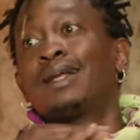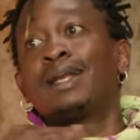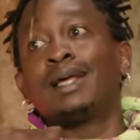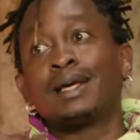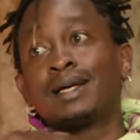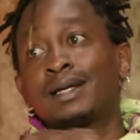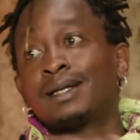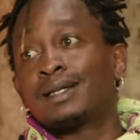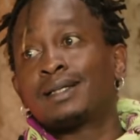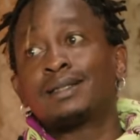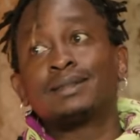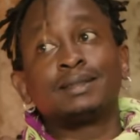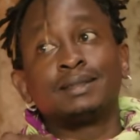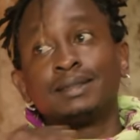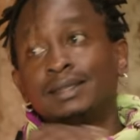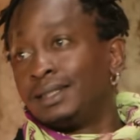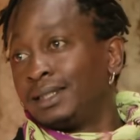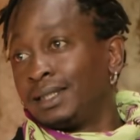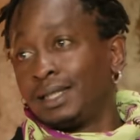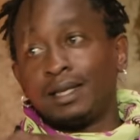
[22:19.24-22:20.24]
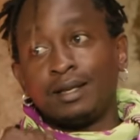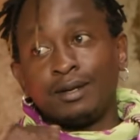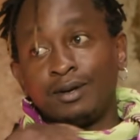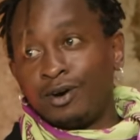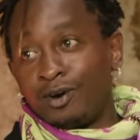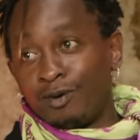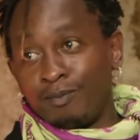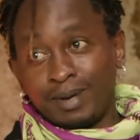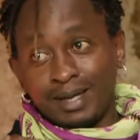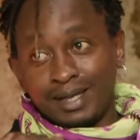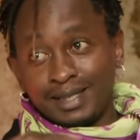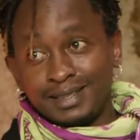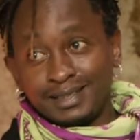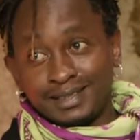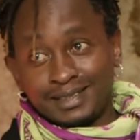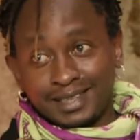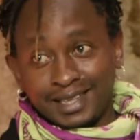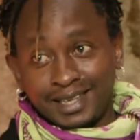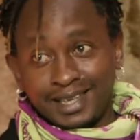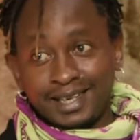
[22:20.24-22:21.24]
They're like, "Ingo my
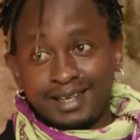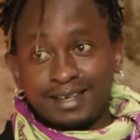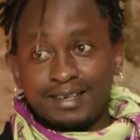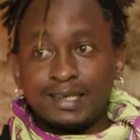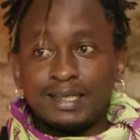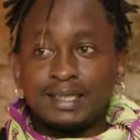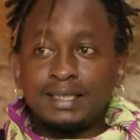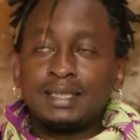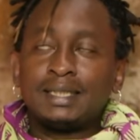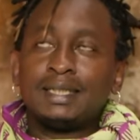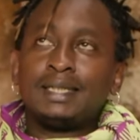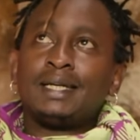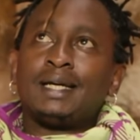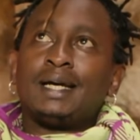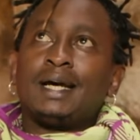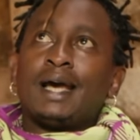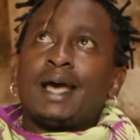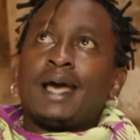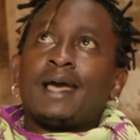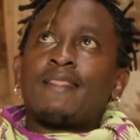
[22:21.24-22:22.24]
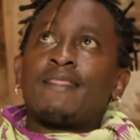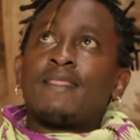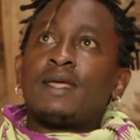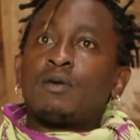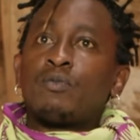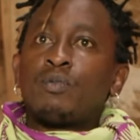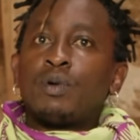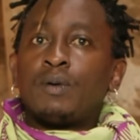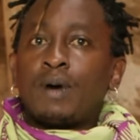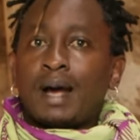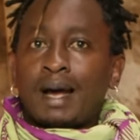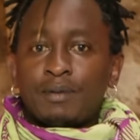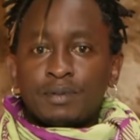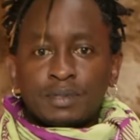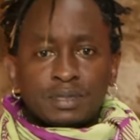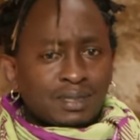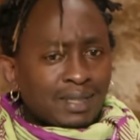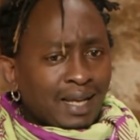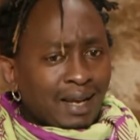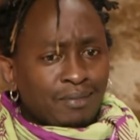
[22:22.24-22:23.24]
ishe," right? And then
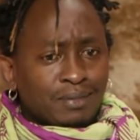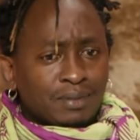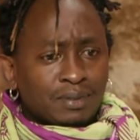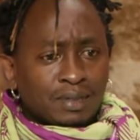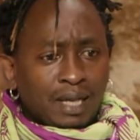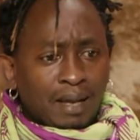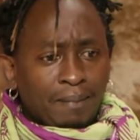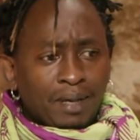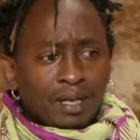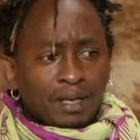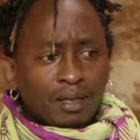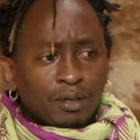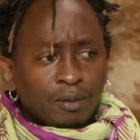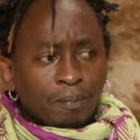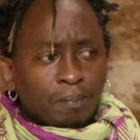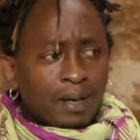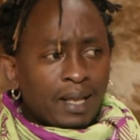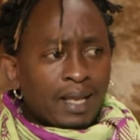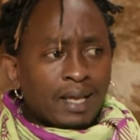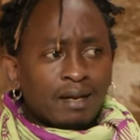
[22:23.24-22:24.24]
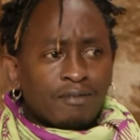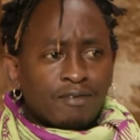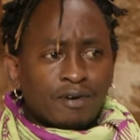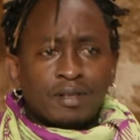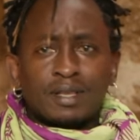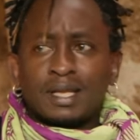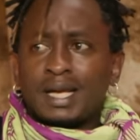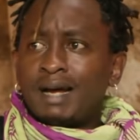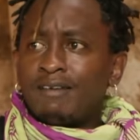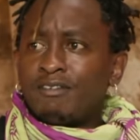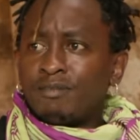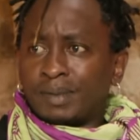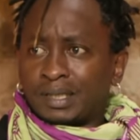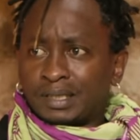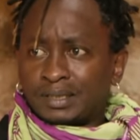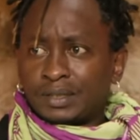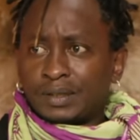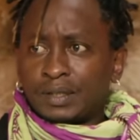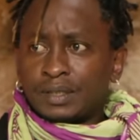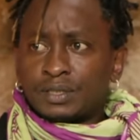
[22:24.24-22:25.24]
I mean, you're playing in front of the
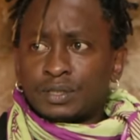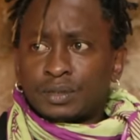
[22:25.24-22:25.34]
government, you know,